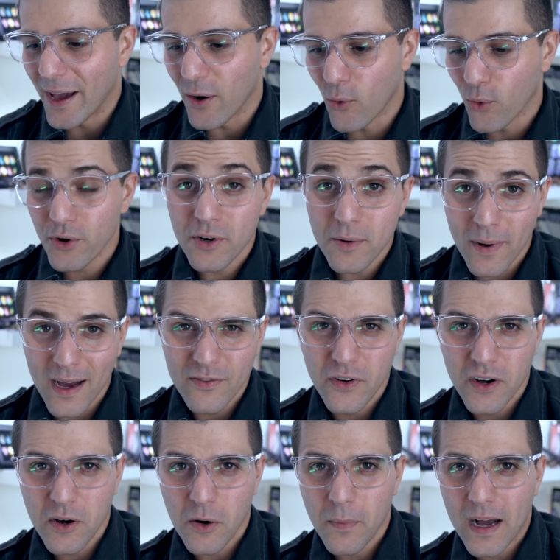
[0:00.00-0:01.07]
I ordered my
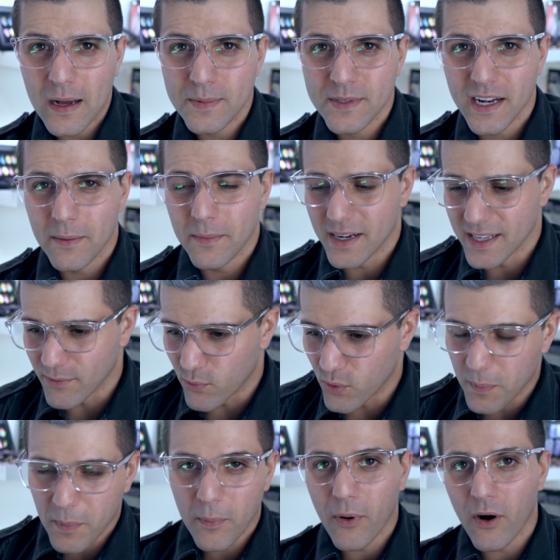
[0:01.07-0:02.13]
Funko Pops that I'm gonna
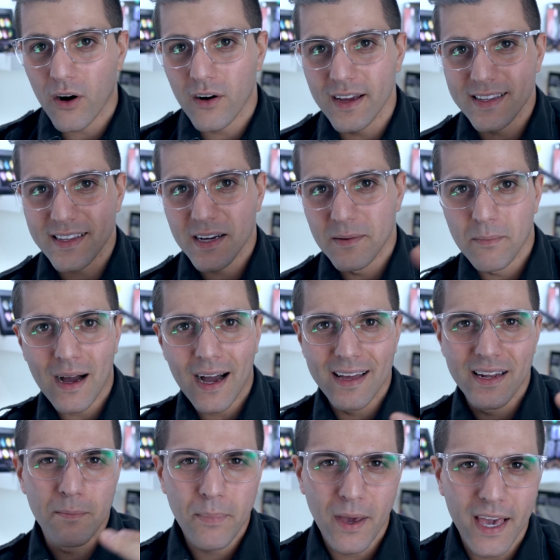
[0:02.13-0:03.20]
rip apart and
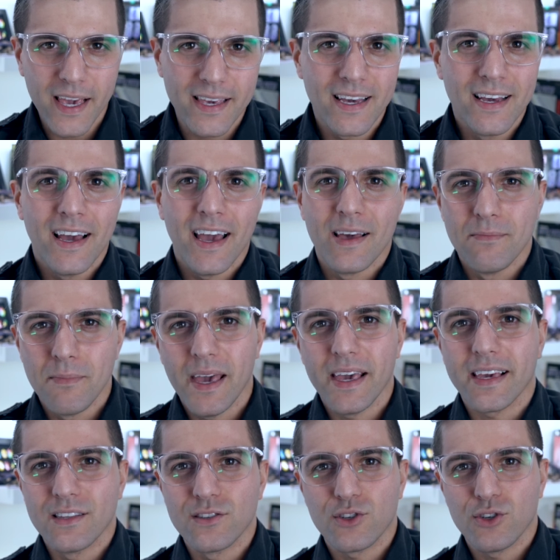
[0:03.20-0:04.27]
combine and paint and
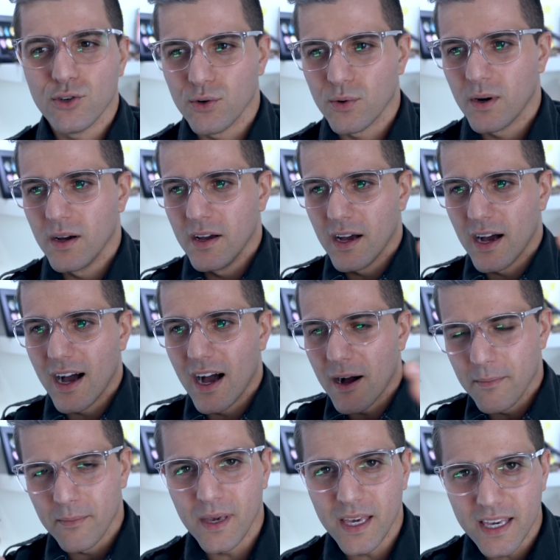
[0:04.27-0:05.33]
make into
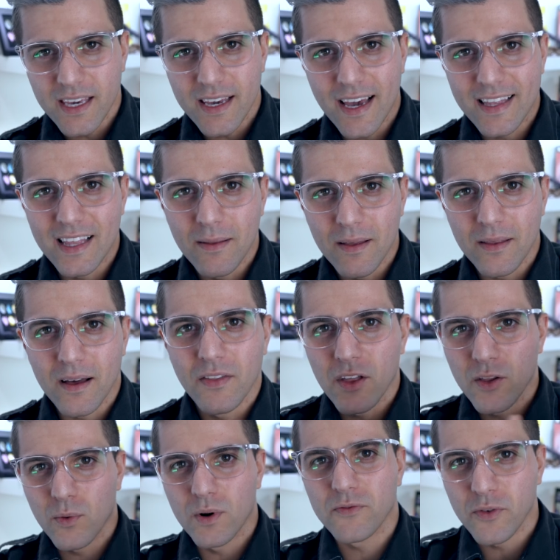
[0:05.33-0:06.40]
uh, me, and then
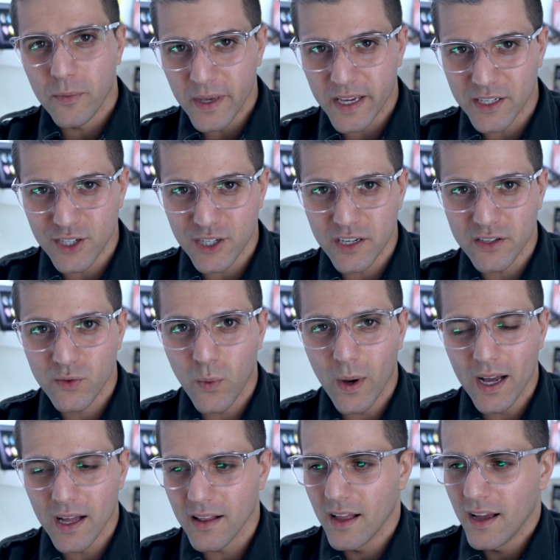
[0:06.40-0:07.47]
another one for Meekachii as
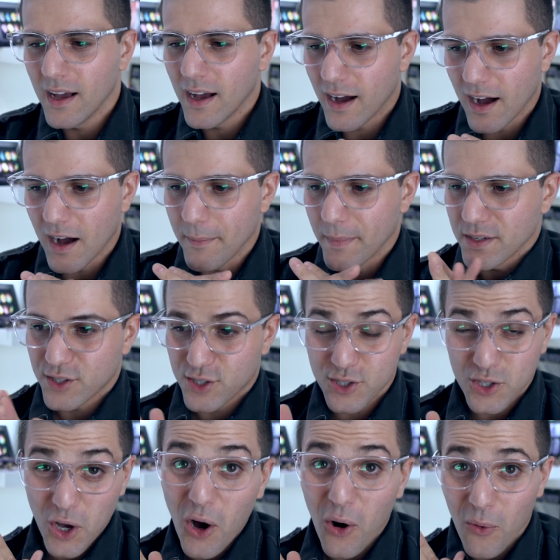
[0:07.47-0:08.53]
well. Um,
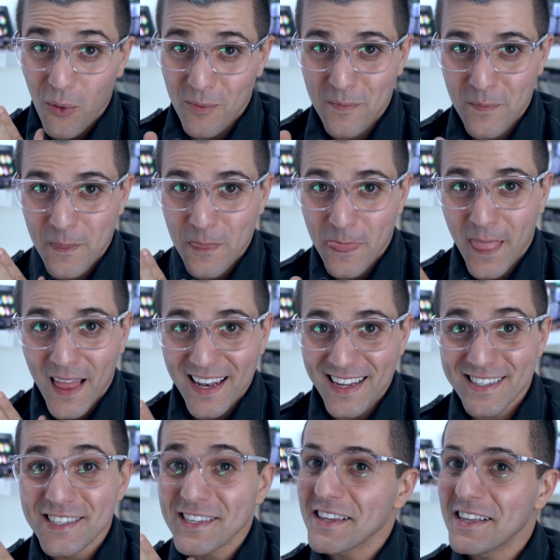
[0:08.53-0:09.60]
so
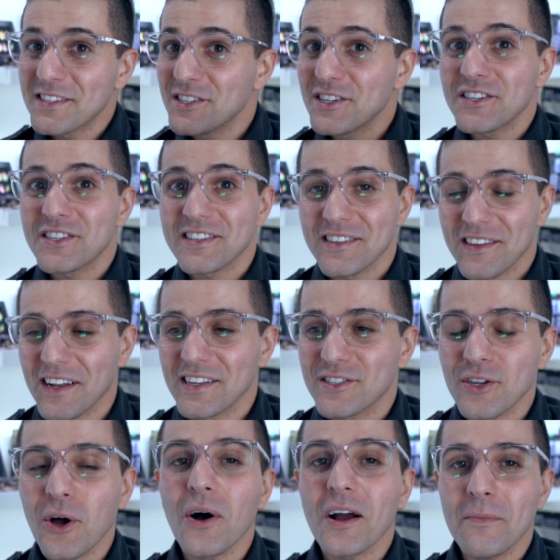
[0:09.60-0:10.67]
let's let's just
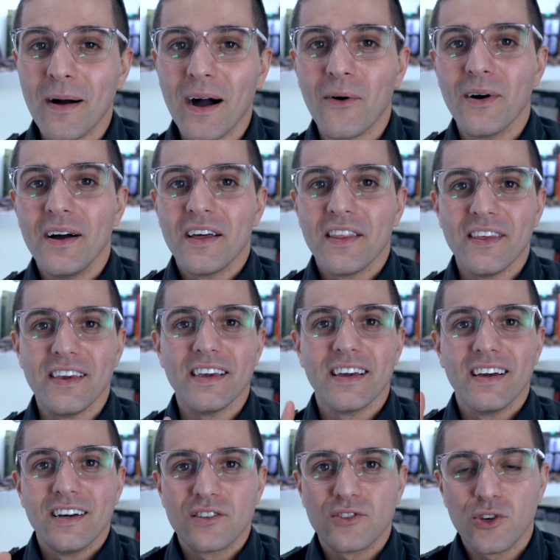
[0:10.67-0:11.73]
let's talk about
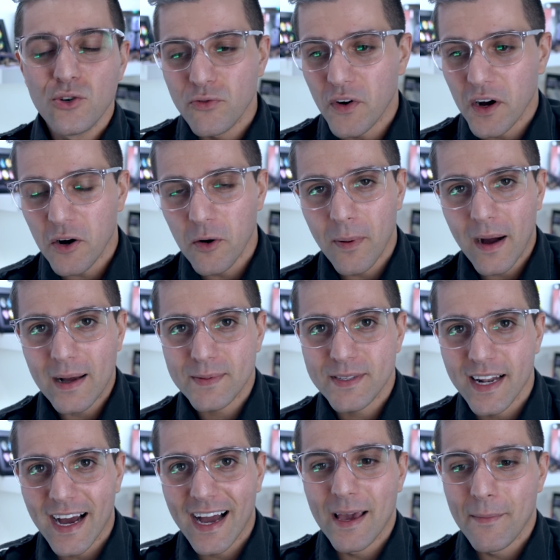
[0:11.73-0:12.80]
the two Funko Pops
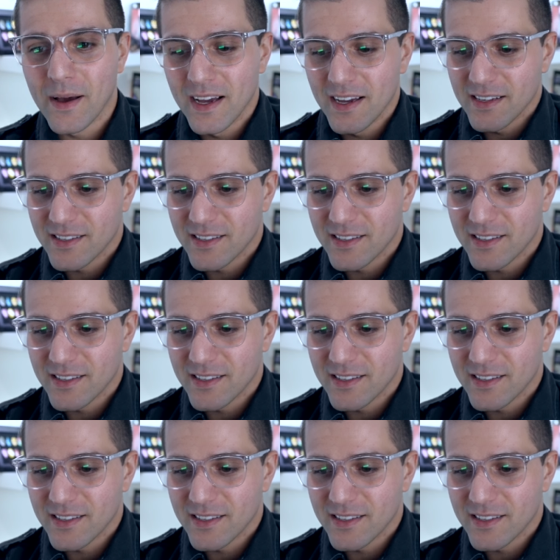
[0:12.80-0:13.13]
that I'm